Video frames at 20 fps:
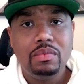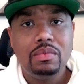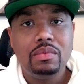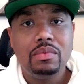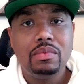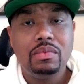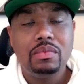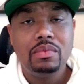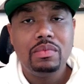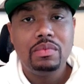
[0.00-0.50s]

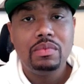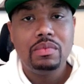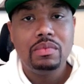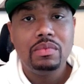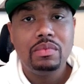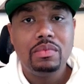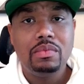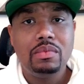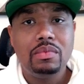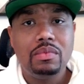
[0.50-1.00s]

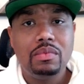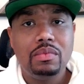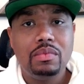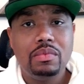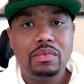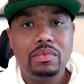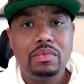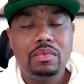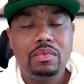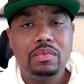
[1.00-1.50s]

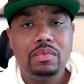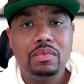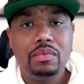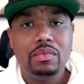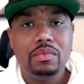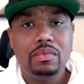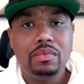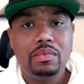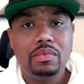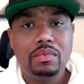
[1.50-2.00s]

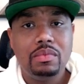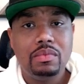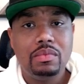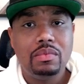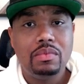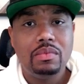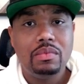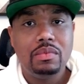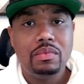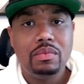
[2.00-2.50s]

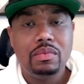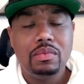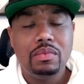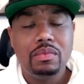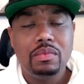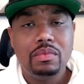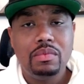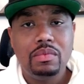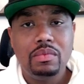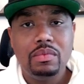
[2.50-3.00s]

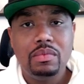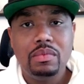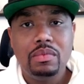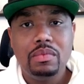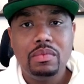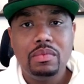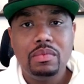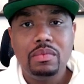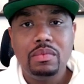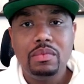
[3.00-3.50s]

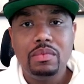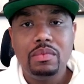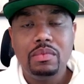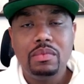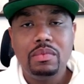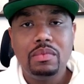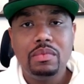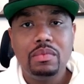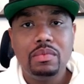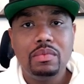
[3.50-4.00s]

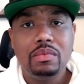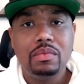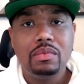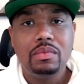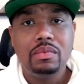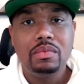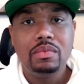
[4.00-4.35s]
(silent)